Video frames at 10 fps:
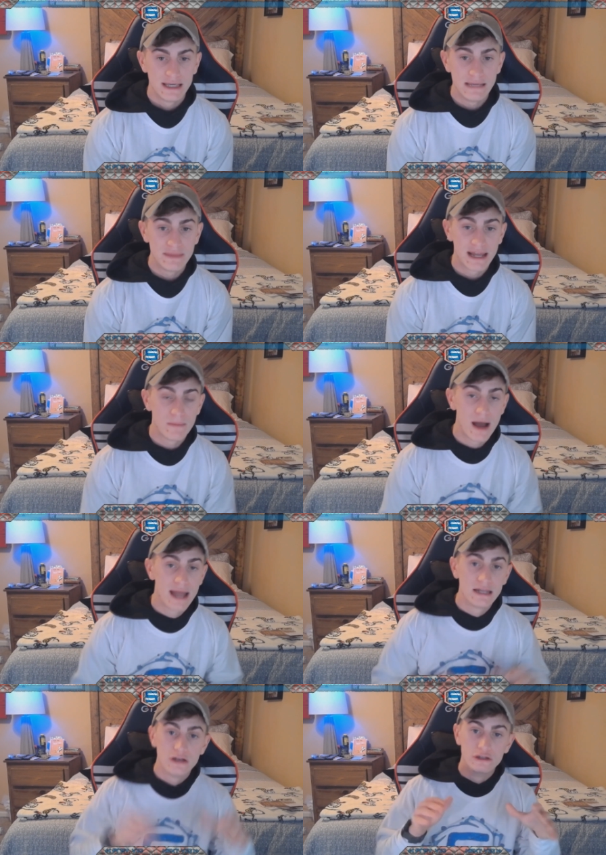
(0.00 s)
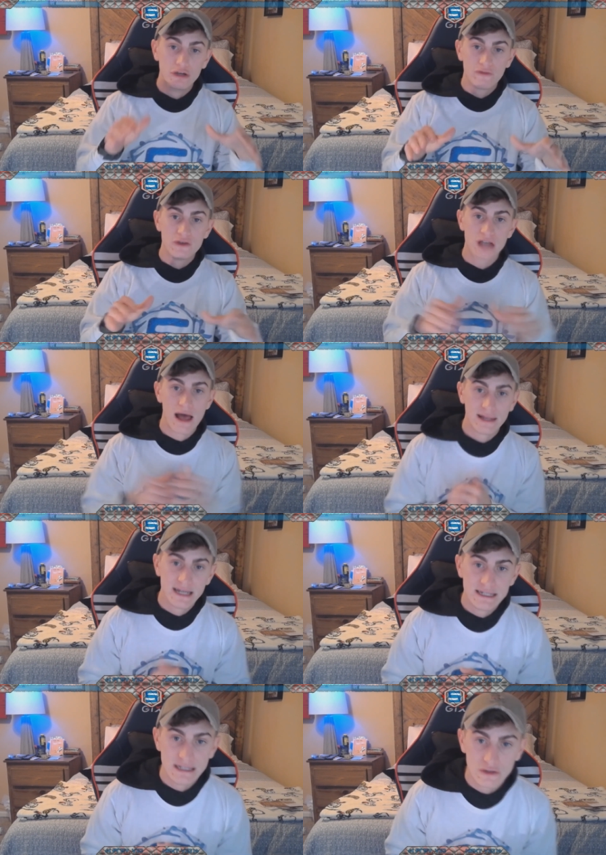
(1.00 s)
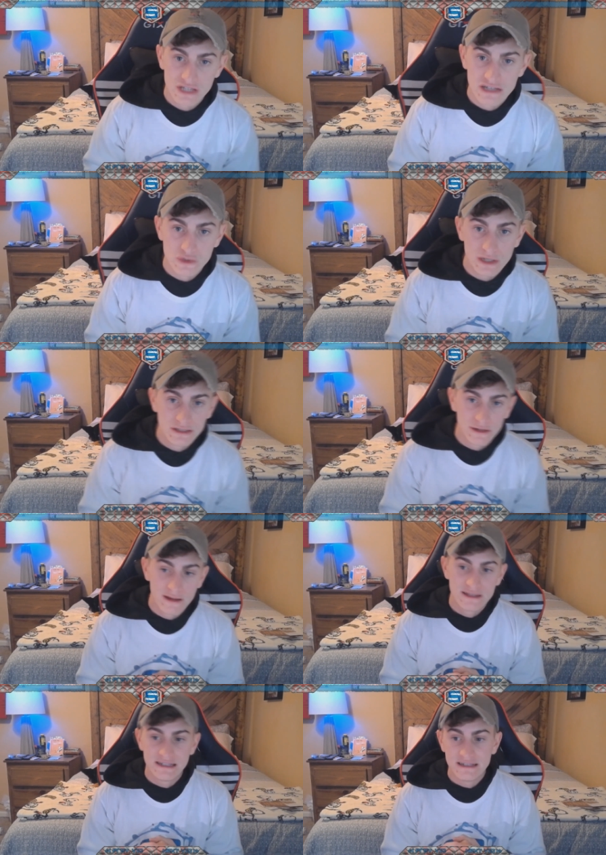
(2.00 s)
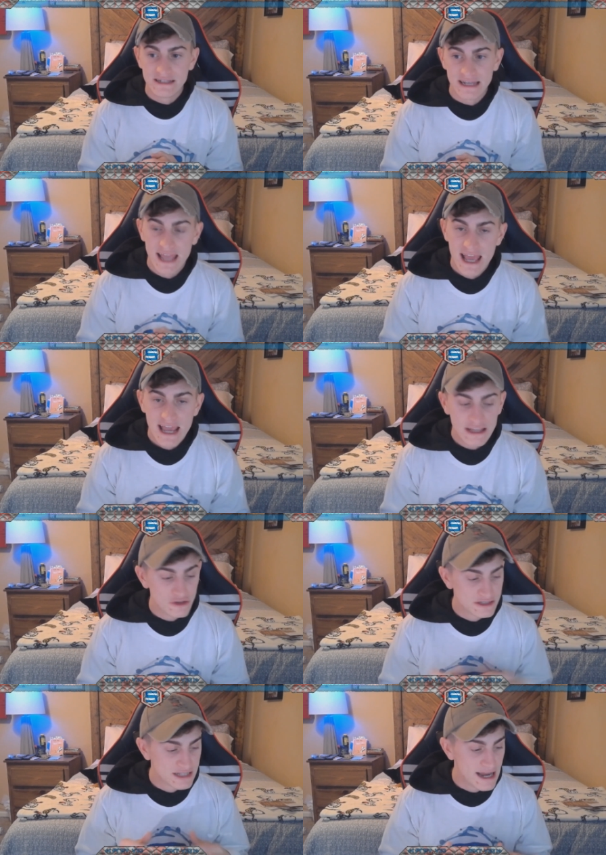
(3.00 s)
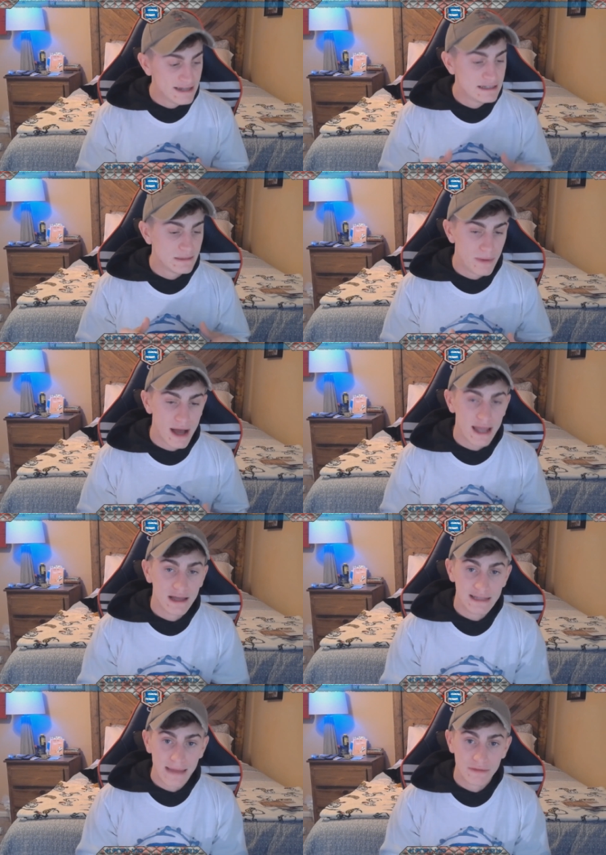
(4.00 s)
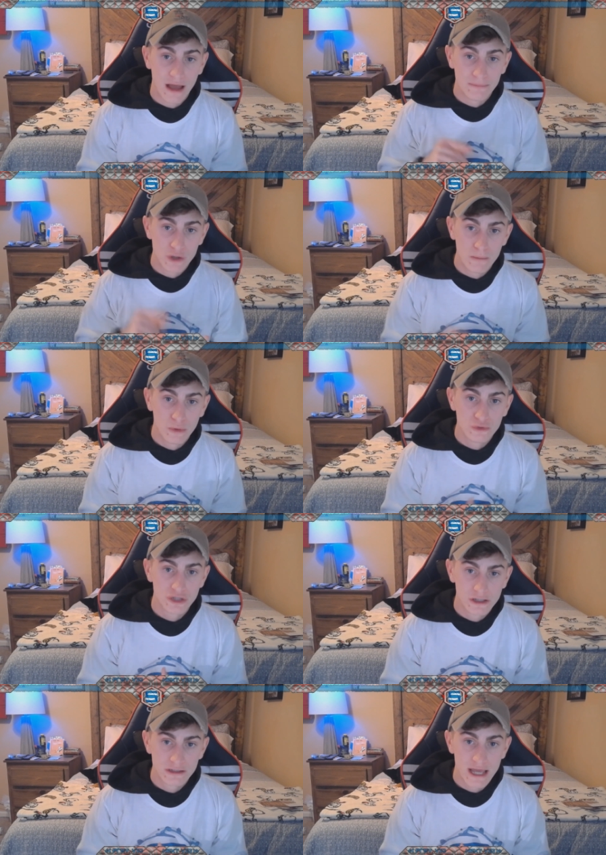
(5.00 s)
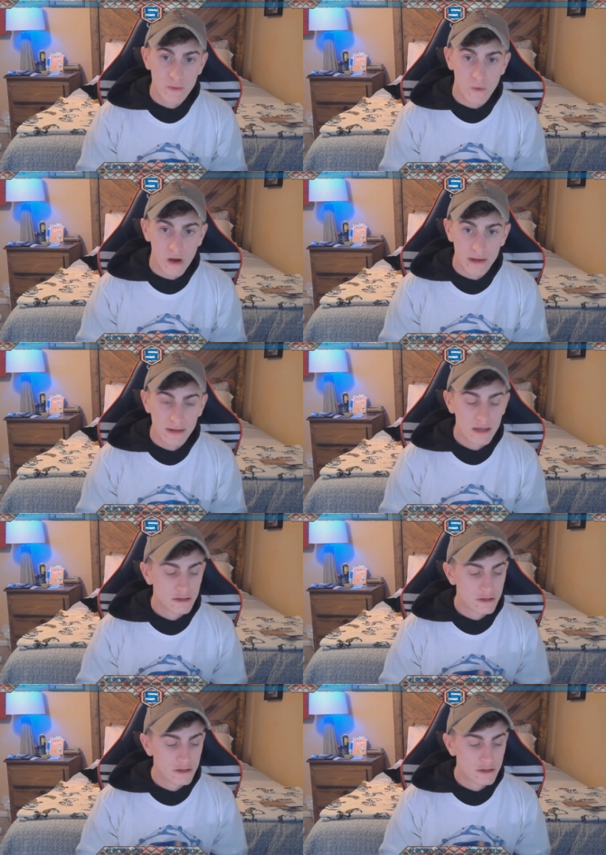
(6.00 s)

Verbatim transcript: Keep that in mind. Look for those holiday deals as you enter into the season and you're excited to buy a laptop. Don't pull trigger day one.